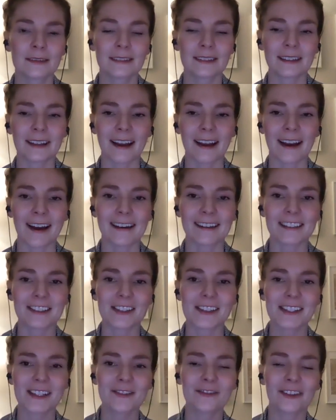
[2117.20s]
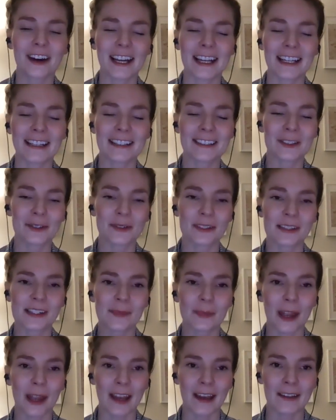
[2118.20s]
Yeah, just invite it to
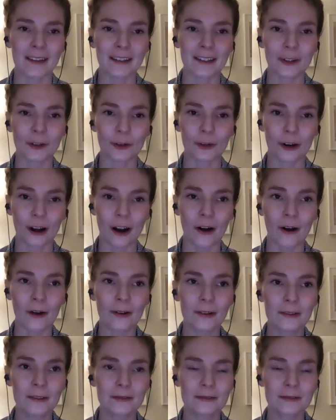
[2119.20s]
expand and grow.